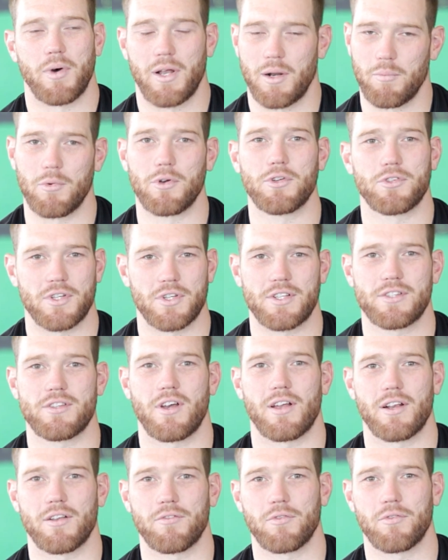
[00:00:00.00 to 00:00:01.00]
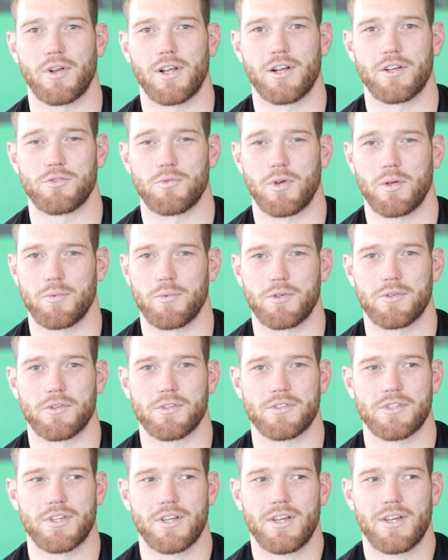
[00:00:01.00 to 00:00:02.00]
But I'm also excited for that as well,
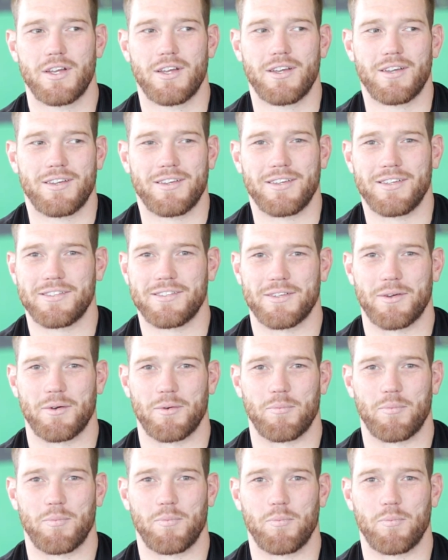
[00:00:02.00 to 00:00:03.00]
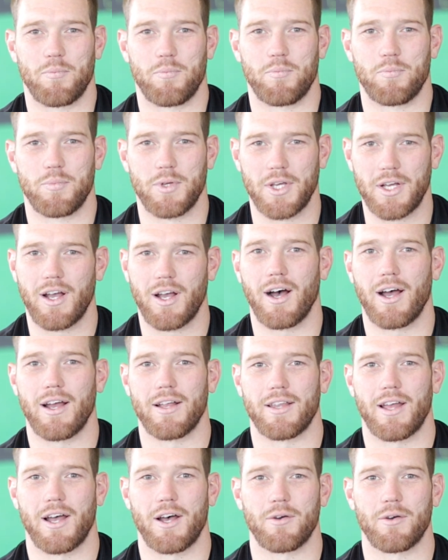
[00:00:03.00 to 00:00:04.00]
because he's a big guy
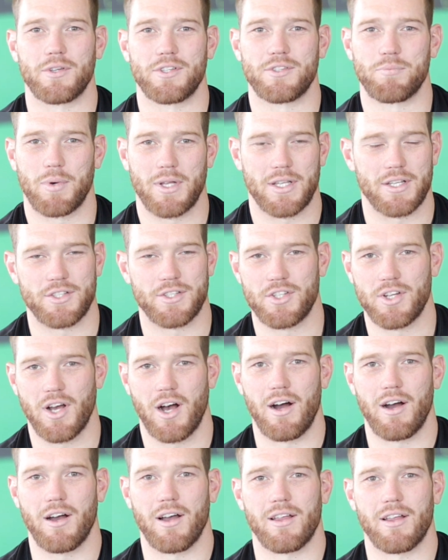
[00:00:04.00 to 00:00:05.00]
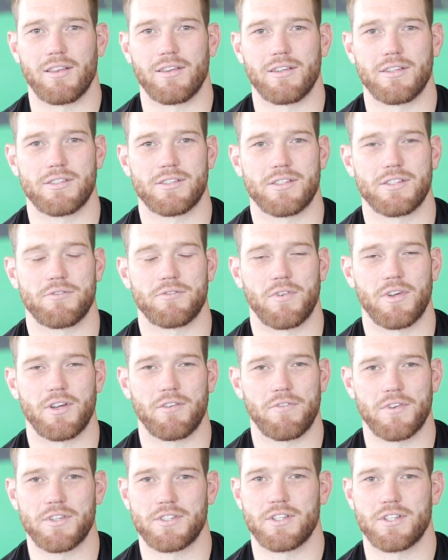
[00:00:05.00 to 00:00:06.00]
now, but he's young and he's very
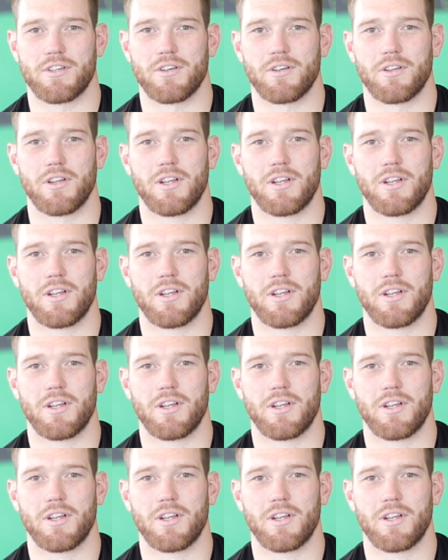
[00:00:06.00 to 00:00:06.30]
physical.